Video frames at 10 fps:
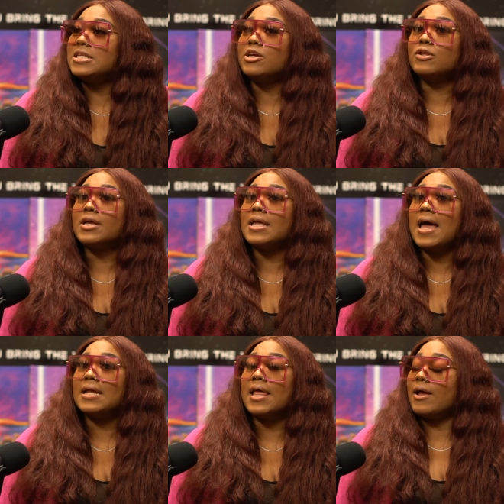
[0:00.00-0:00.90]
they're looking
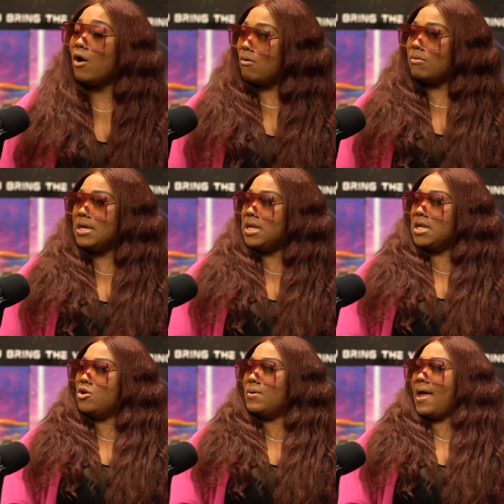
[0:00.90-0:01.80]
at it like, oh, he
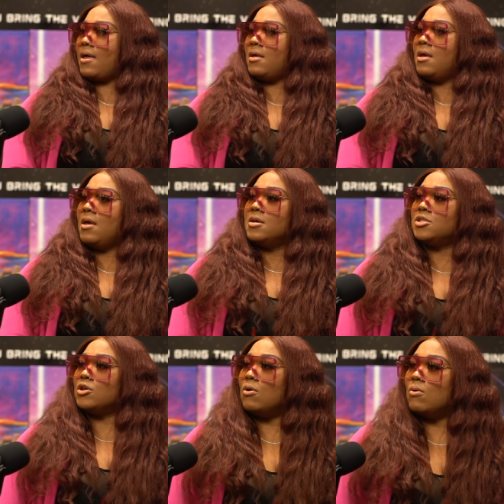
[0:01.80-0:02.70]
didn't do that.
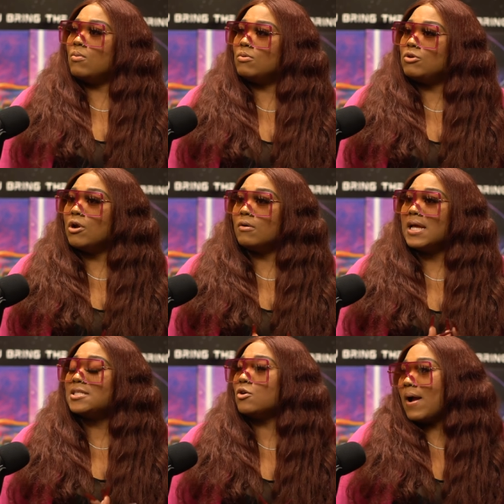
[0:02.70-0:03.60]
So, you know,
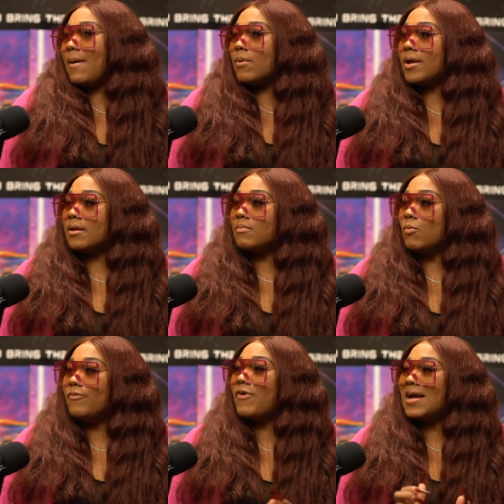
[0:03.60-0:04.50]
that's a wrap with him.
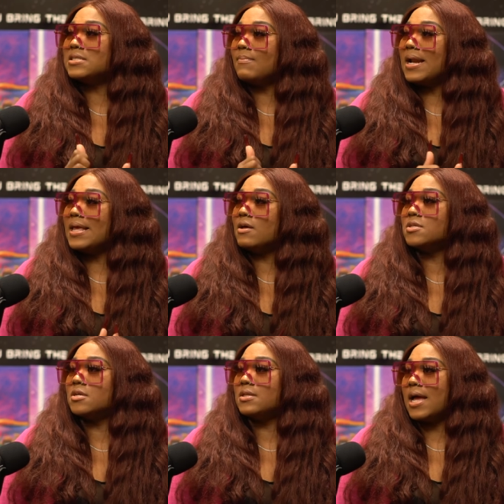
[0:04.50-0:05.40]
We'll find somebody else
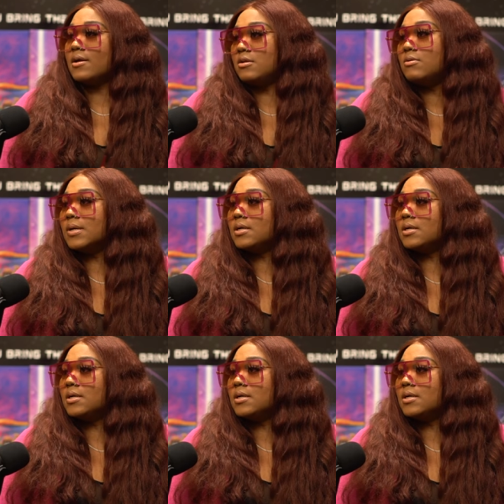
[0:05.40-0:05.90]
that could do it.